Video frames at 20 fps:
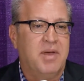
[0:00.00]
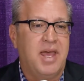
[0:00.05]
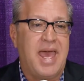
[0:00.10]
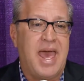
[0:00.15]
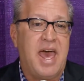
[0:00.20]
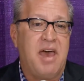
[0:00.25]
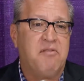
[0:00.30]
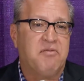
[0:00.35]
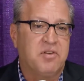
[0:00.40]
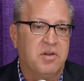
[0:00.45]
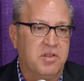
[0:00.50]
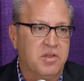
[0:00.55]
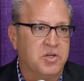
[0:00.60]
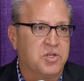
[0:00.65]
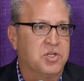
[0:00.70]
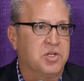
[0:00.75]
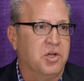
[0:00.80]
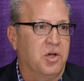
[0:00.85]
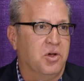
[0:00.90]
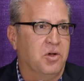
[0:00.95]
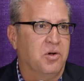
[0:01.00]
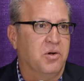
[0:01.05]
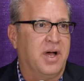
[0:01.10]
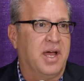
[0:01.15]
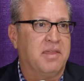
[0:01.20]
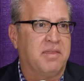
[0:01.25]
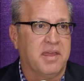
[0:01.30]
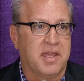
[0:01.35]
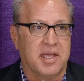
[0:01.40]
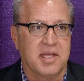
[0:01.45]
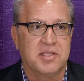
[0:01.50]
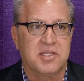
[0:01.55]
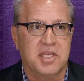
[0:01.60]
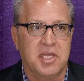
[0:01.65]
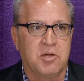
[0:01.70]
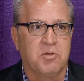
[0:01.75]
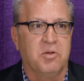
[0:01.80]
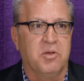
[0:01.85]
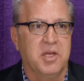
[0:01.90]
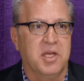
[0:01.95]
After the show, I think it's
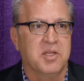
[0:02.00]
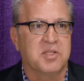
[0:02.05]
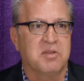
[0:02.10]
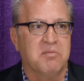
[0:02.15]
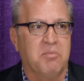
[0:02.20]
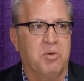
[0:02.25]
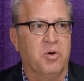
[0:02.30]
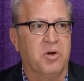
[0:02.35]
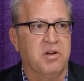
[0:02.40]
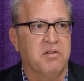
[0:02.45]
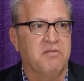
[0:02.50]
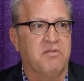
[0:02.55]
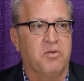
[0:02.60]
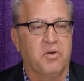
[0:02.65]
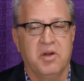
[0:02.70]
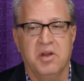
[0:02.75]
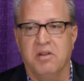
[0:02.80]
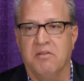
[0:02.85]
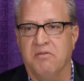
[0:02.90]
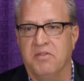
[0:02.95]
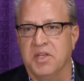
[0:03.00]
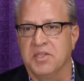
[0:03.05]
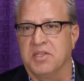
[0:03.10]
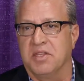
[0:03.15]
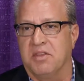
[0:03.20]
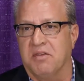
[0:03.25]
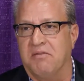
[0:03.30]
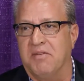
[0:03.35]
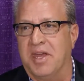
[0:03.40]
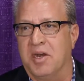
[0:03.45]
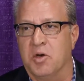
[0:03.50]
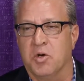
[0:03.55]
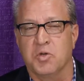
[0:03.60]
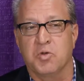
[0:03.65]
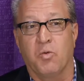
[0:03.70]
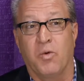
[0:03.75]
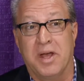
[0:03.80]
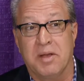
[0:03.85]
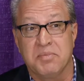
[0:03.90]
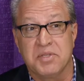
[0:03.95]
equally as important for you to visit the
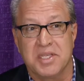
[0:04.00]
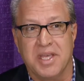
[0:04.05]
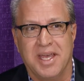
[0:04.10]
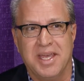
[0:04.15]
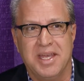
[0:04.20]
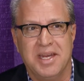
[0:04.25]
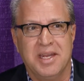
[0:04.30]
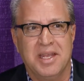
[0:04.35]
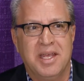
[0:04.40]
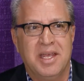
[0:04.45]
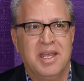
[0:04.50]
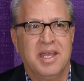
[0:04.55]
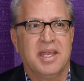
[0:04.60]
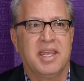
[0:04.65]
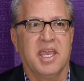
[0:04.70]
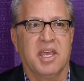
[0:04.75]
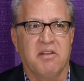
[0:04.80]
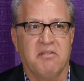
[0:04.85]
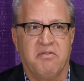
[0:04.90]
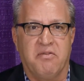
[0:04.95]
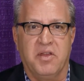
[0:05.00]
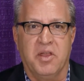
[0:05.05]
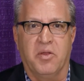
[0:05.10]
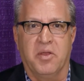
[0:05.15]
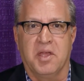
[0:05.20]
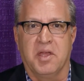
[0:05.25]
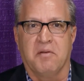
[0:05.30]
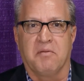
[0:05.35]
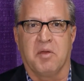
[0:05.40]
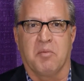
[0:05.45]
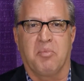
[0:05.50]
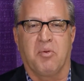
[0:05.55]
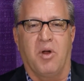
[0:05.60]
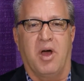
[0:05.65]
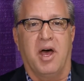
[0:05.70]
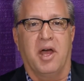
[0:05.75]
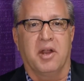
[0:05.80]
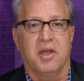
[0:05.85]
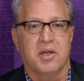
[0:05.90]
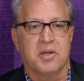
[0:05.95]
vendor's website, get a feeling of the
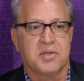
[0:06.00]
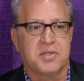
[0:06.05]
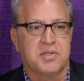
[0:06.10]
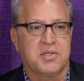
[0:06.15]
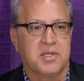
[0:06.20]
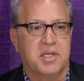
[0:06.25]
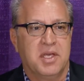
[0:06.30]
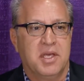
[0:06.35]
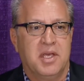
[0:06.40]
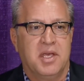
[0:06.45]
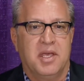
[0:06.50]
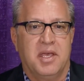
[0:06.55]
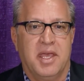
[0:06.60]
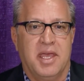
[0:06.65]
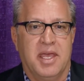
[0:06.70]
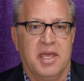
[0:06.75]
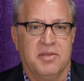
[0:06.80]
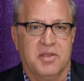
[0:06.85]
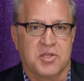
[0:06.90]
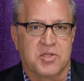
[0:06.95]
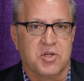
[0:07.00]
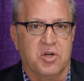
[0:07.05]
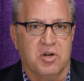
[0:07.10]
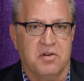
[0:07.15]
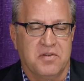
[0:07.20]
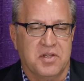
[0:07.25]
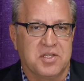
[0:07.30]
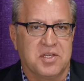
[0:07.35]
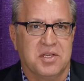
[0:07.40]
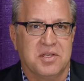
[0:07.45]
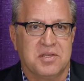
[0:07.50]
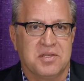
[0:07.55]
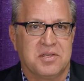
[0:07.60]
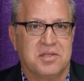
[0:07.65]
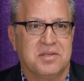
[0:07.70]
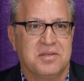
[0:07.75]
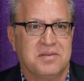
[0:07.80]
products and the services.